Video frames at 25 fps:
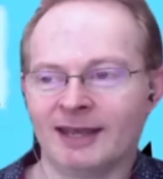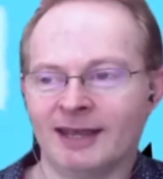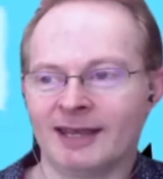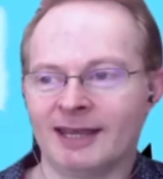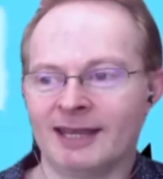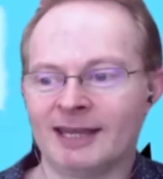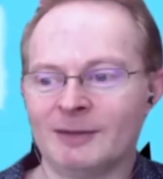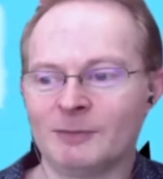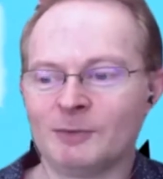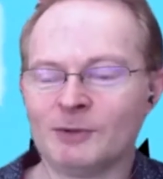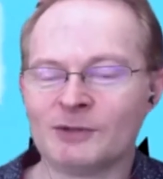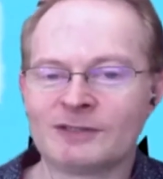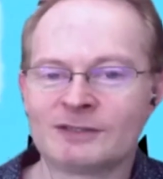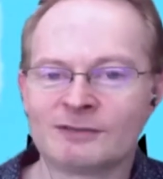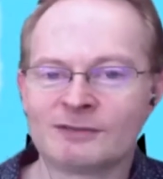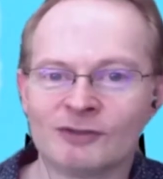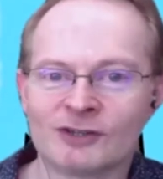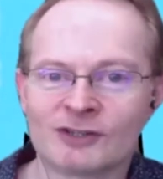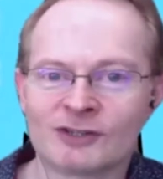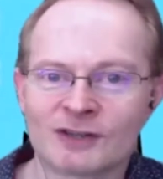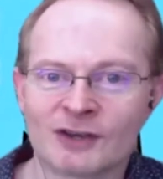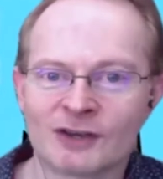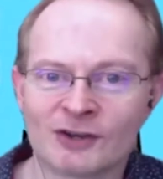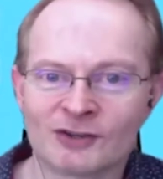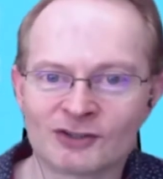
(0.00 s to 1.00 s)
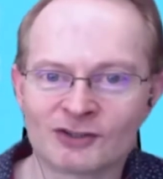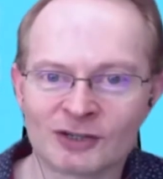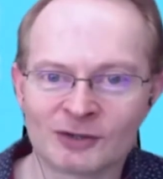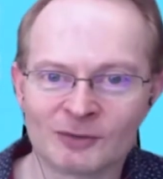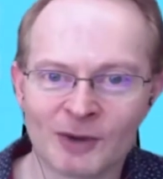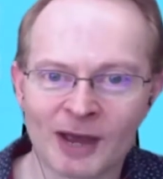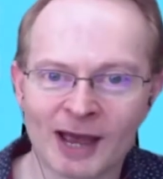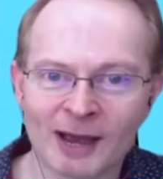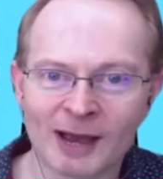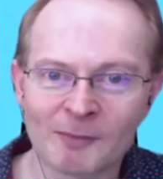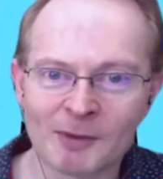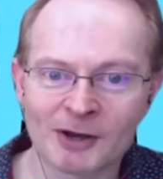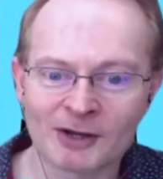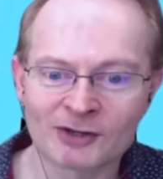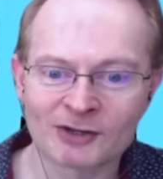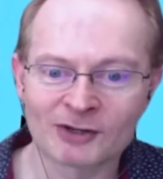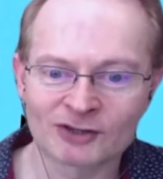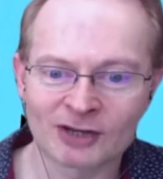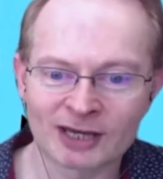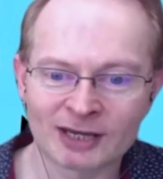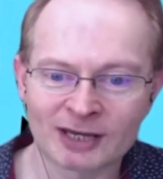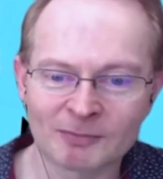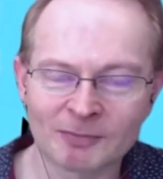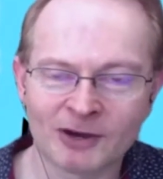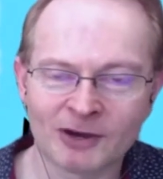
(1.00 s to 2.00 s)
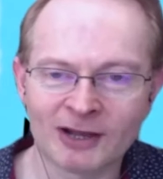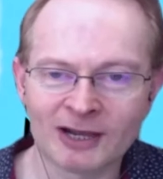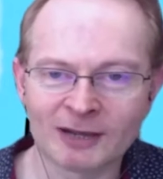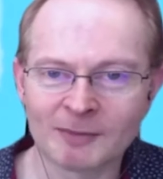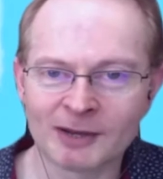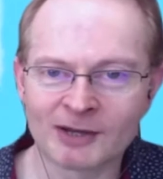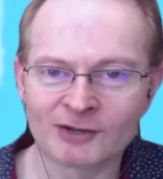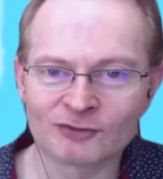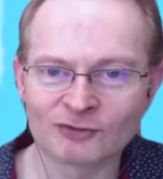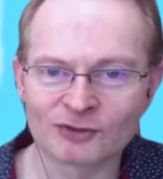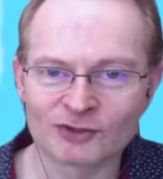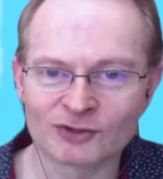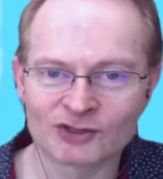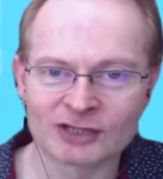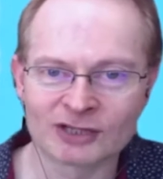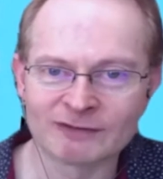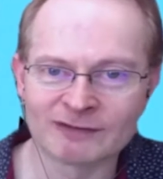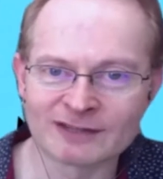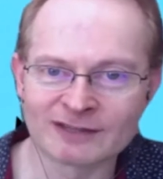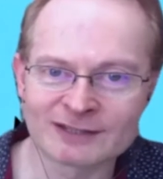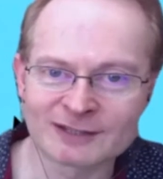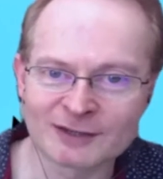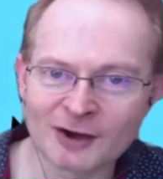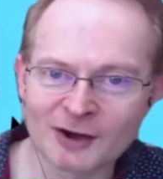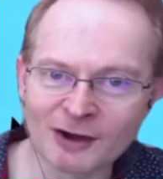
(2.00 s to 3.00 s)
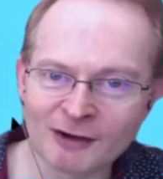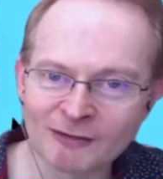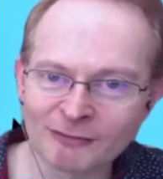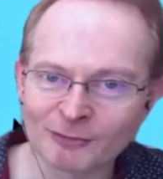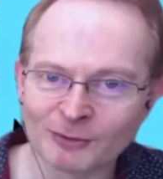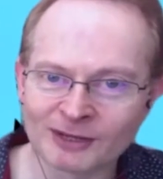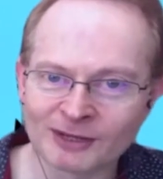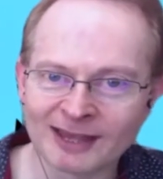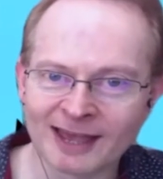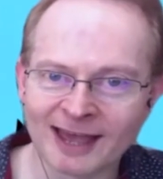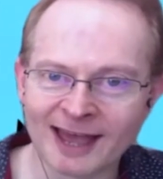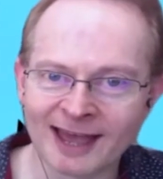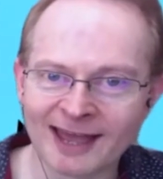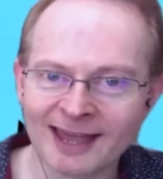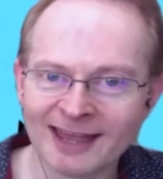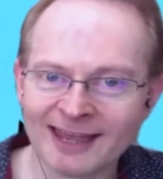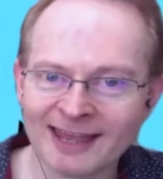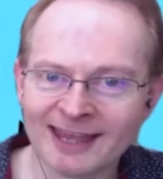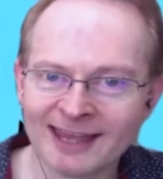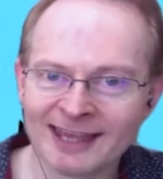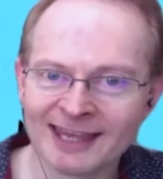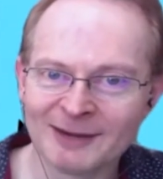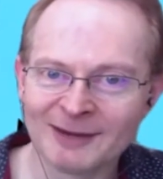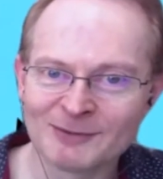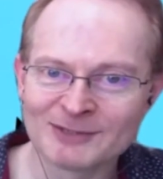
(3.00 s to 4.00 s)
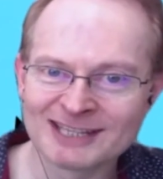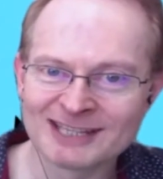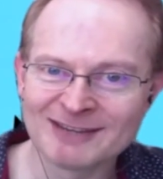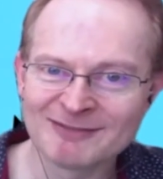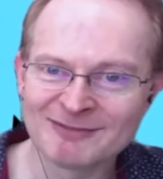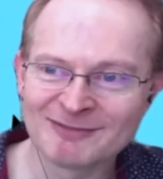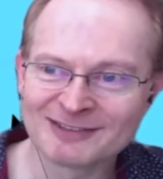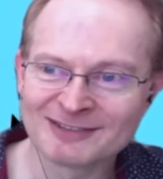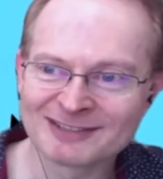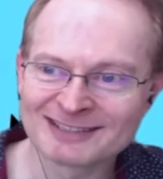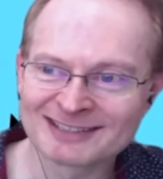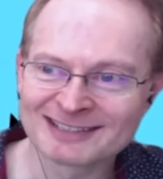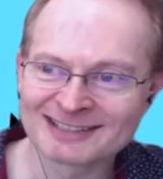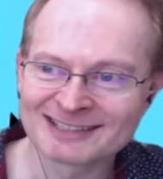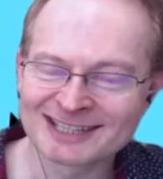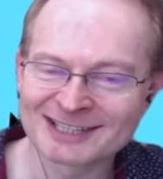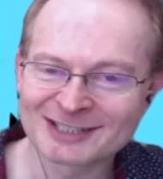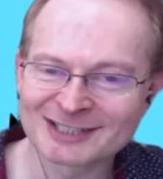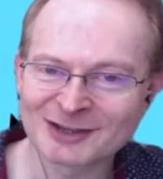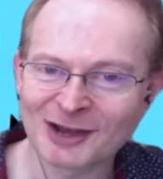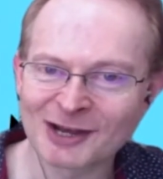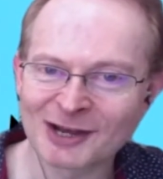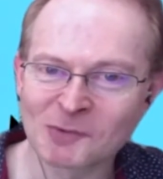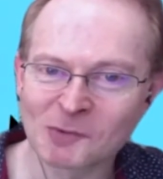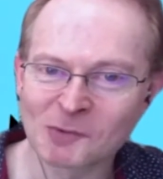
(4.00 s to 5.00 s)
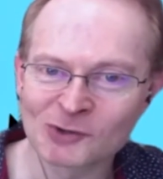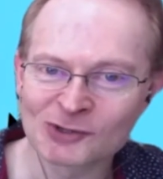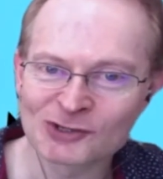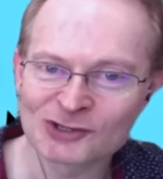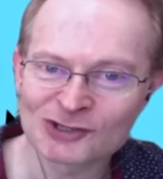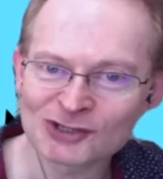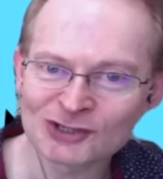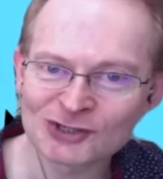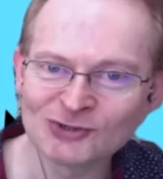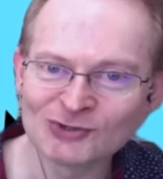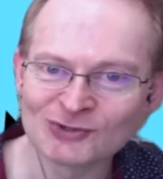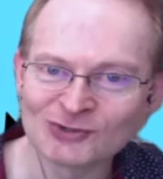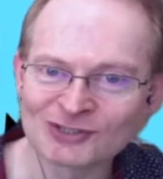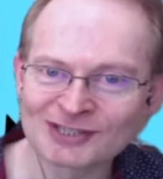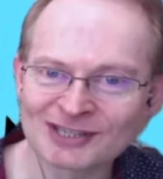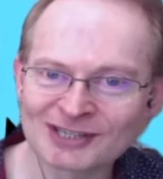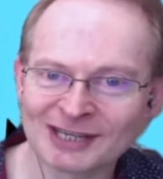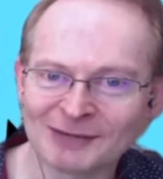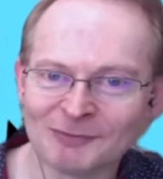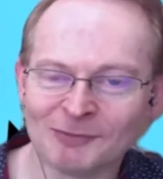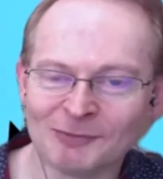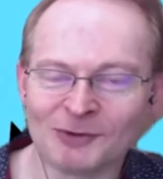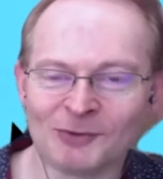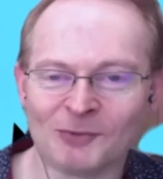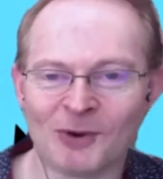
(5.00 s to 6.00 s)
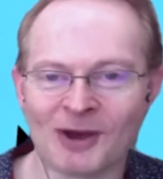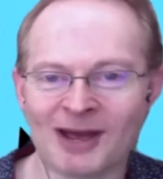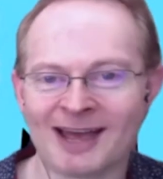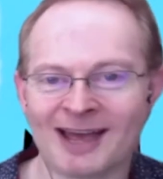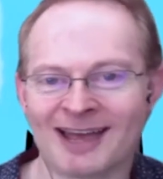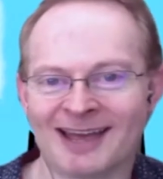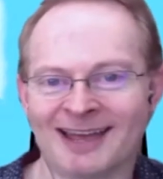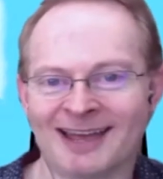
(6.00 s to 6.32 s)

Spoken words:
He was researching how much a parliamentary chief of staff would get. He was even deciding what suit he would wear.